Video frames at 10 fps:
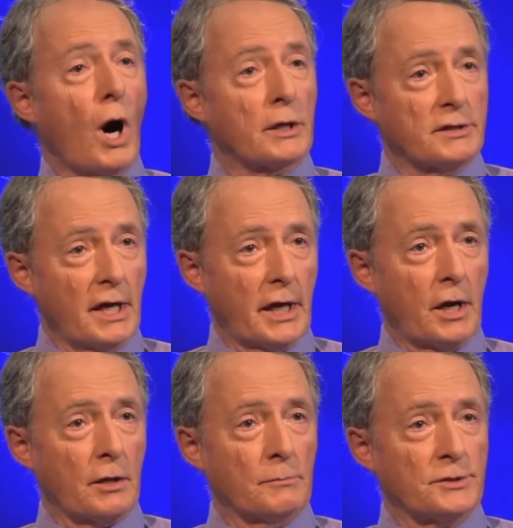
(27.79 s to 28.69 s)
to take care
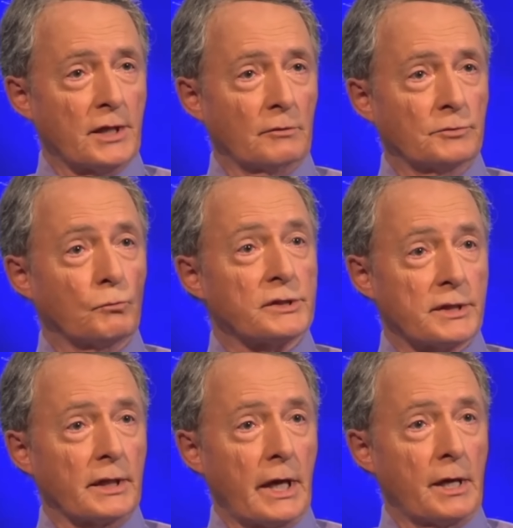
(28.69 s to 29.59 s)
of themselves once
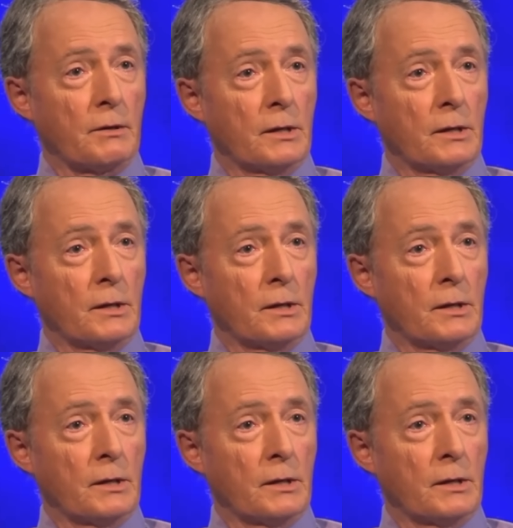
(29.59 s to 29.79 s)
they get here.